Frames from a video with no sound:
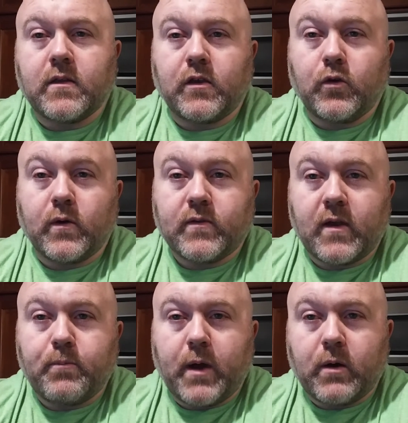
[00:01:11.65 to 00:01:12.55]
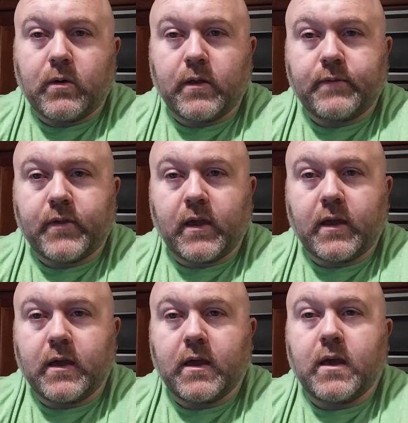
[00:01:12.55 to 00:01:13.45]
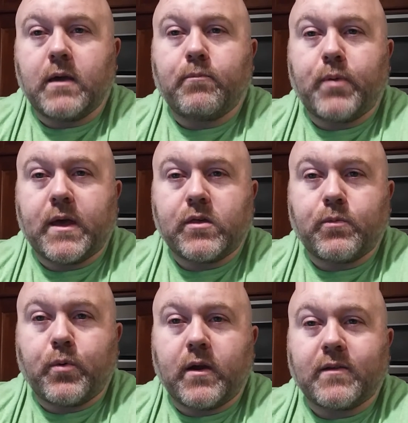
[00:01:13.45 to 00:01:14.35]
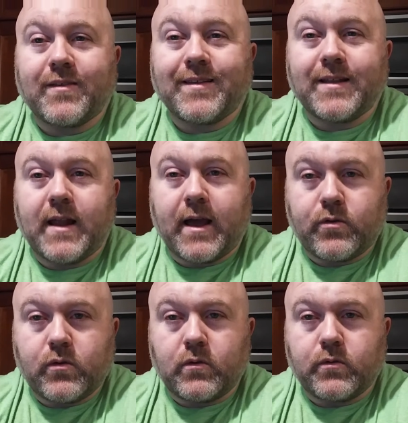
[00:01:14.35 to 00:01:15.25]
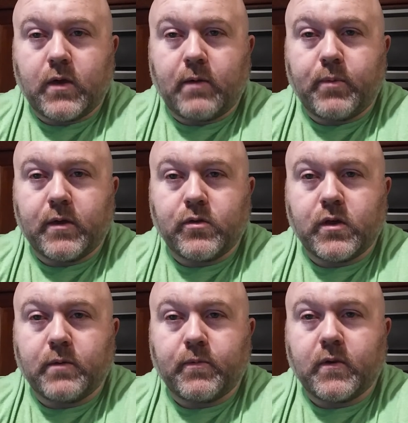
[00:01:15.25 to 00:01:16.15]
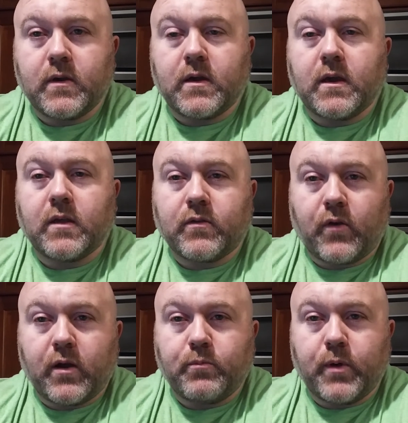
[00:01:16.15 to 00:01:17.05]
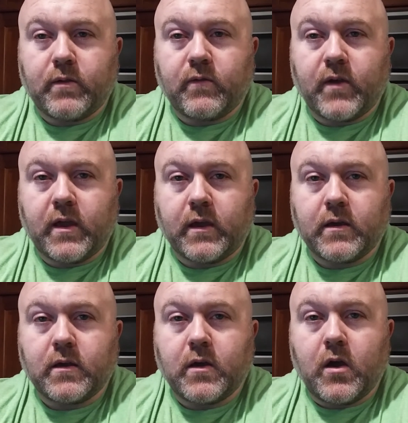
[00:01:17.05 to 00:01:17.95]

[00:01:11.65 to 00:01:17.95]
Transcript: the USA Powerlifting Bench Press National Championships in Scranton, Pennsylvania.